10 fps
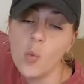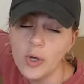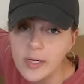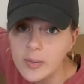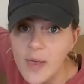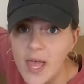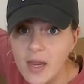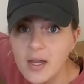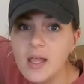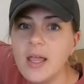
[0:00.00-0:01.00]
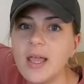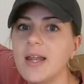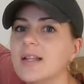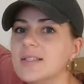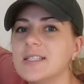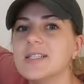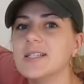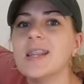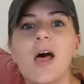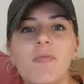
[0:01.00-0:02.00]
wood bed, and it's this
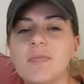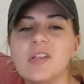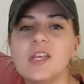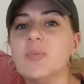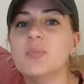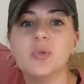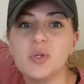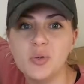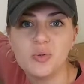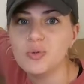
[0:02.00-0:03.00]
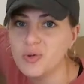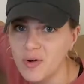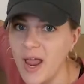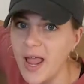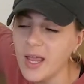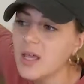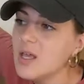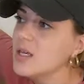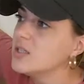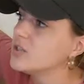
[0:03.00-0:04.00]
lovely blue gray.
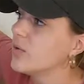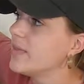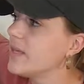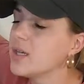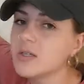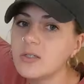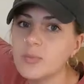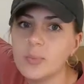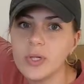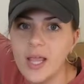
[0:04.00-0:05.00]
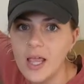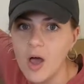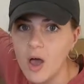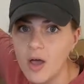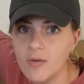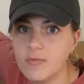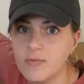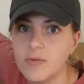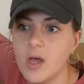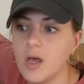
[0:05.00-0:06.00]
So I think it'll play
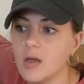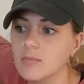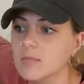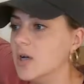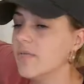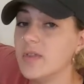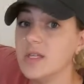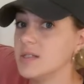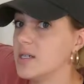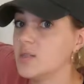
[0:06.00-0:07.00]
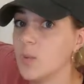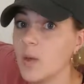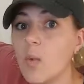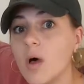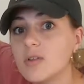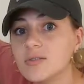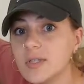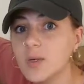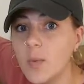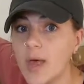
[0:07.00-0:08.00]
off of these nice white walls
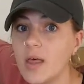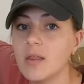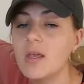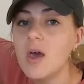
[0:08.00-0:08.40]
really well.